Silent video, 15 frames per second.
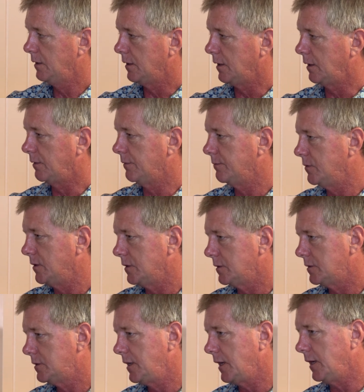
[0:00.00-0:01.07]
like the
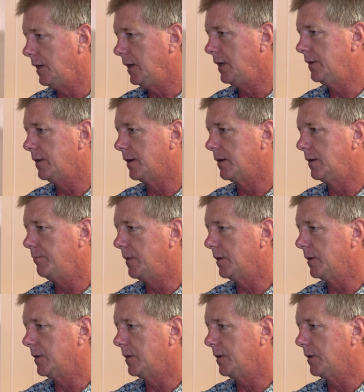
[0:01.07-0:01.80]
technique that